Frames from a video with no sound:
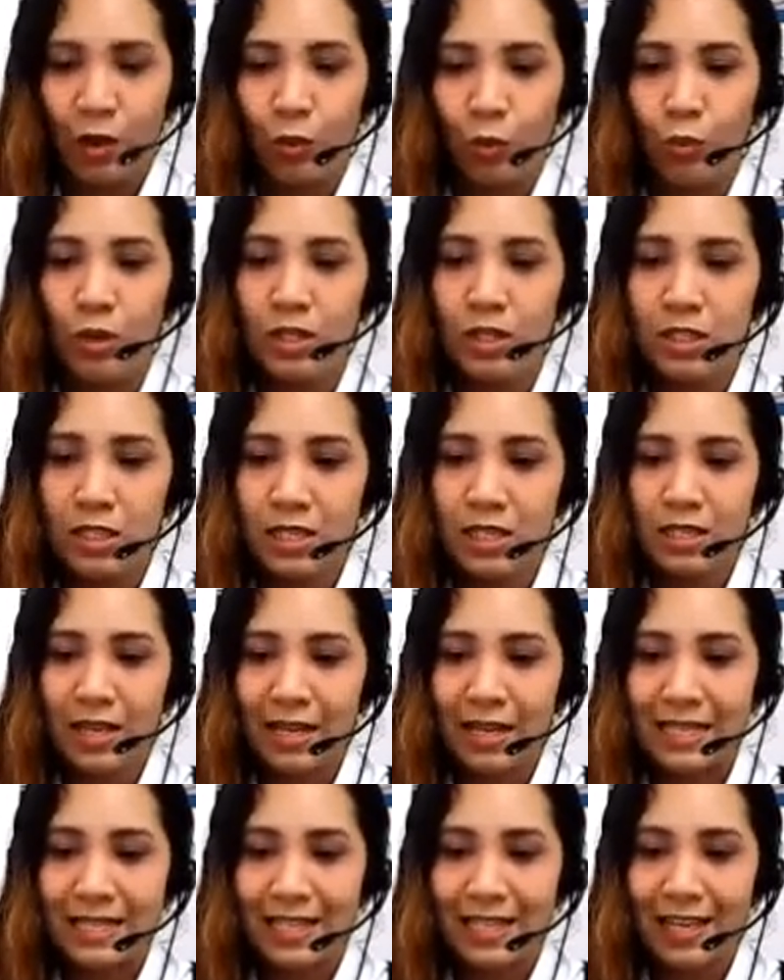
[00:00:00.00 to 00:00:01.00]
When does
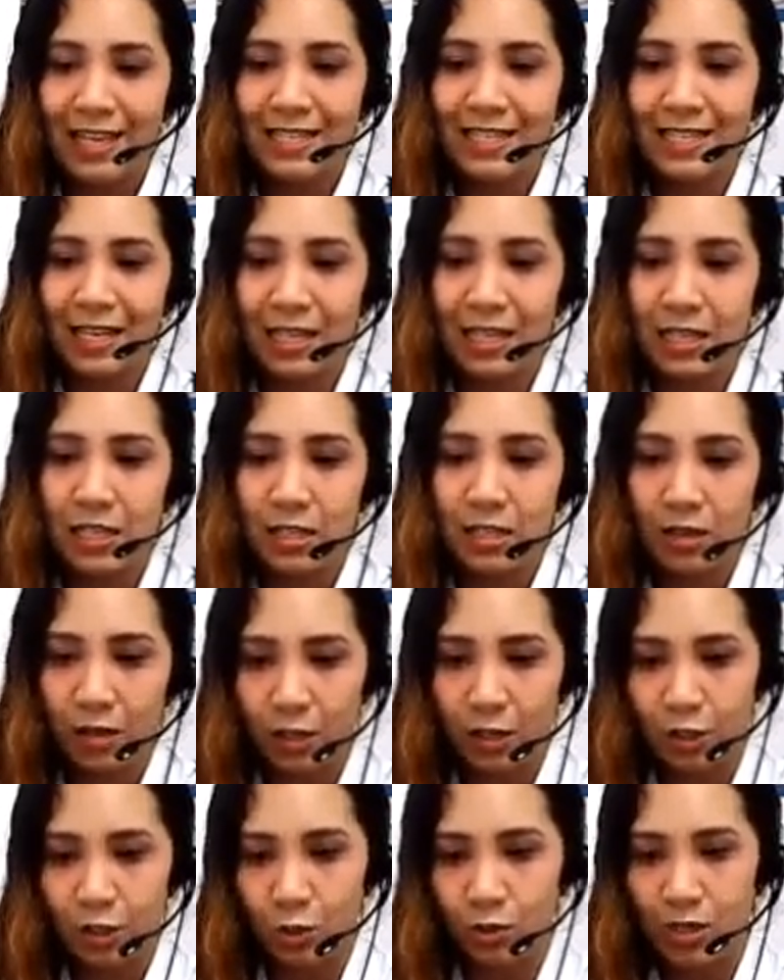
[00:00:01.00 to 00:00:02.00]
next season
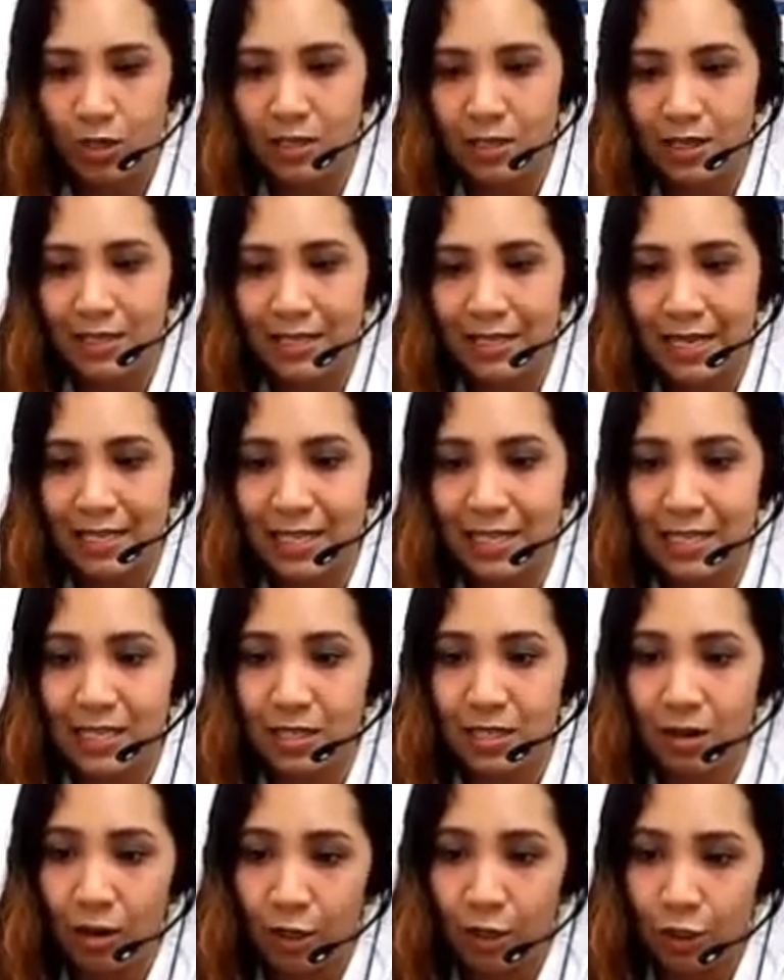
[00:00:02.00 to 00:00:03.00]
start? When does next season
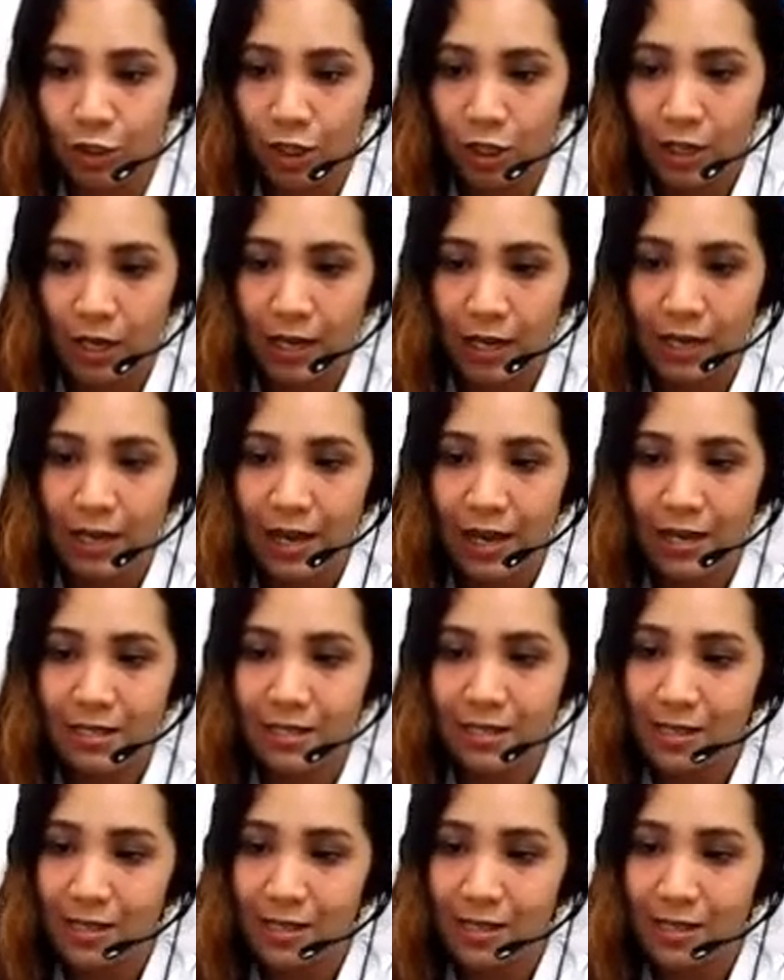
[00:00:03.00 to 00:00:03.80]
start? Next